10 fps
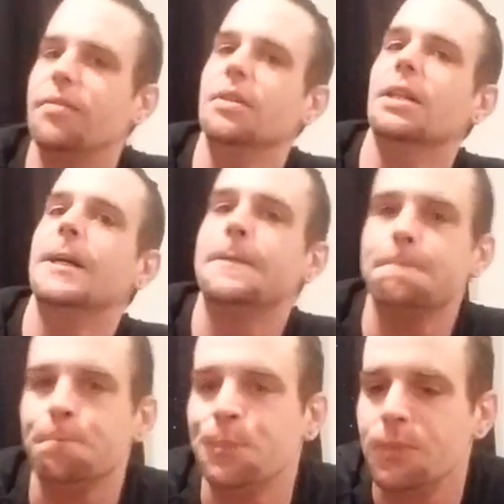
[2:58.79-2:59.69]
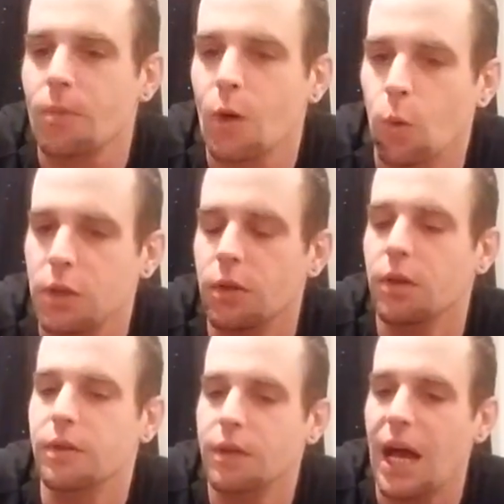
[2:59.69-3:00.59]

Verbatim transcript: I feel like what the, the